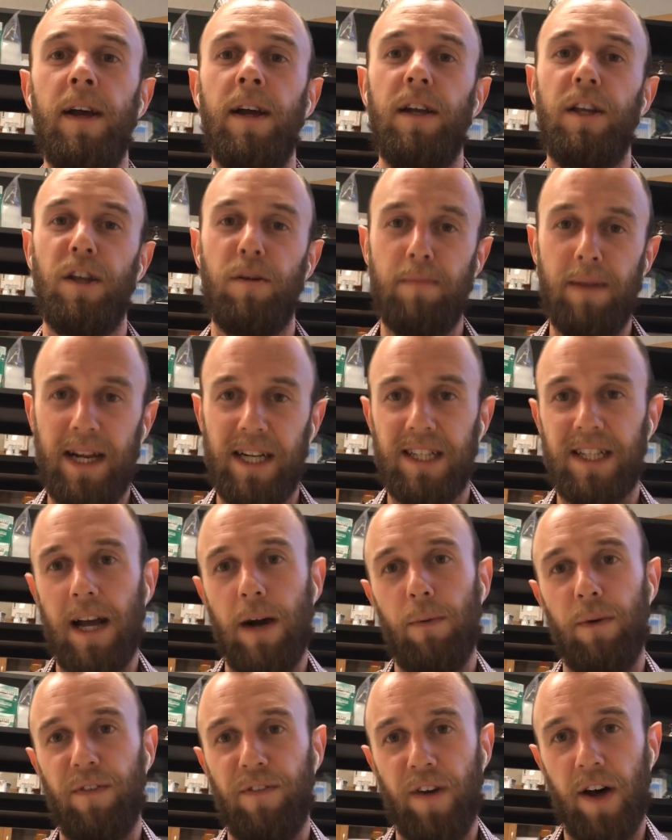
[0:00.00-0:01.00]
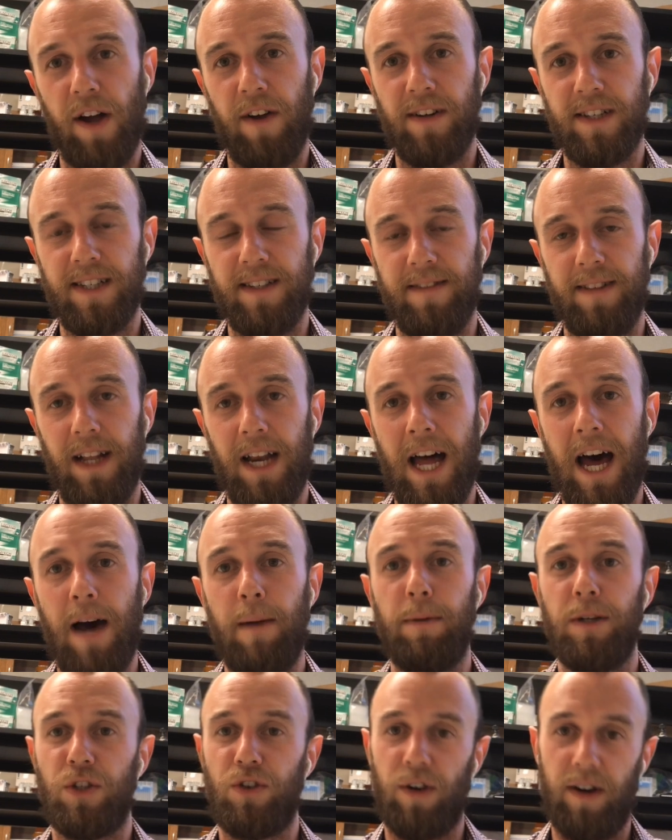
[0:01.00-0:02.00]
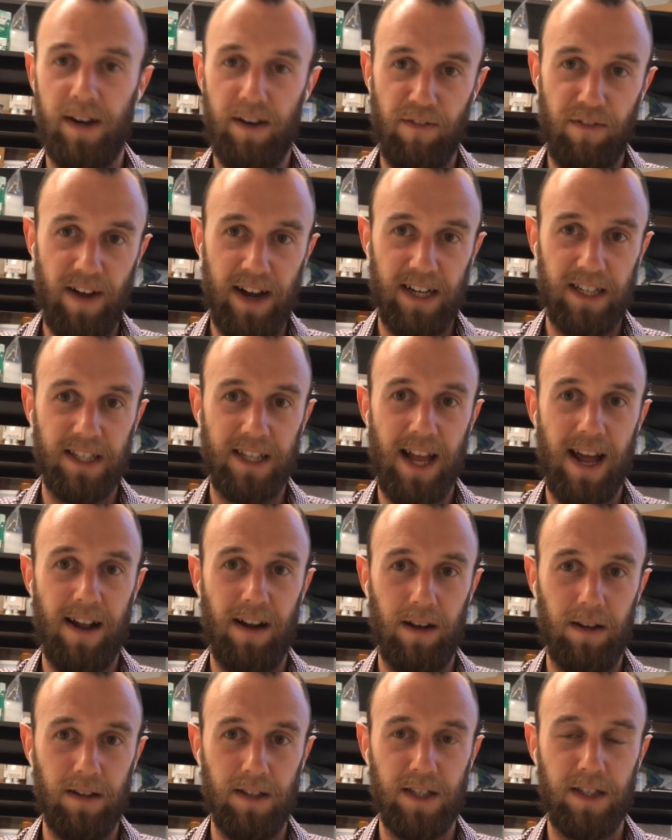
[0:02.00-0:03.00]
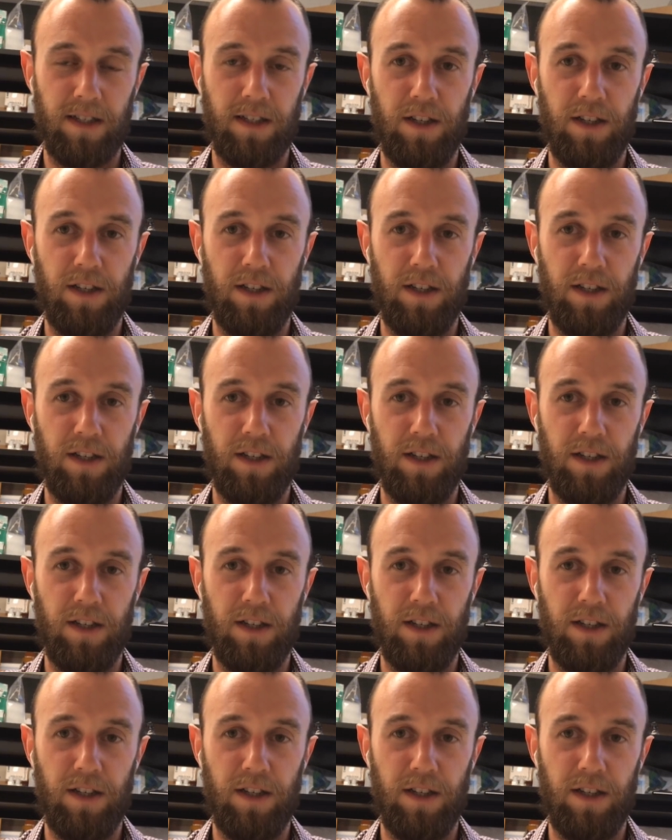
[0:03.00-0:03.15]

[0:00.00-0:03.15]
you mix that with virus in the lab and try and infect cells,